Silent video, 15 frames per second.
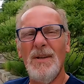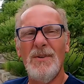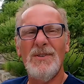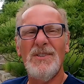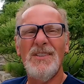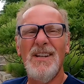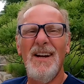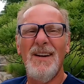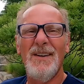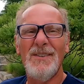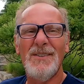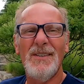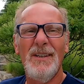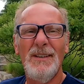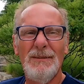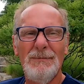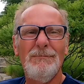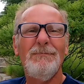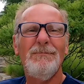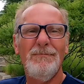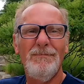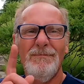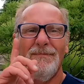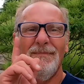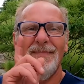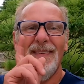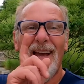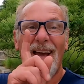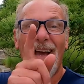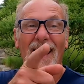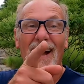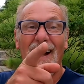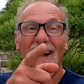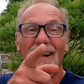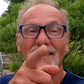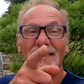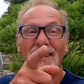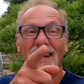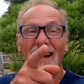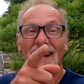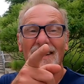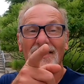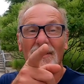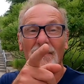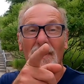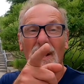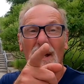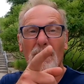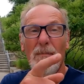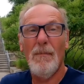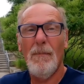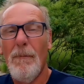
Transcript: of those stairs. I'll see you guys in a minute.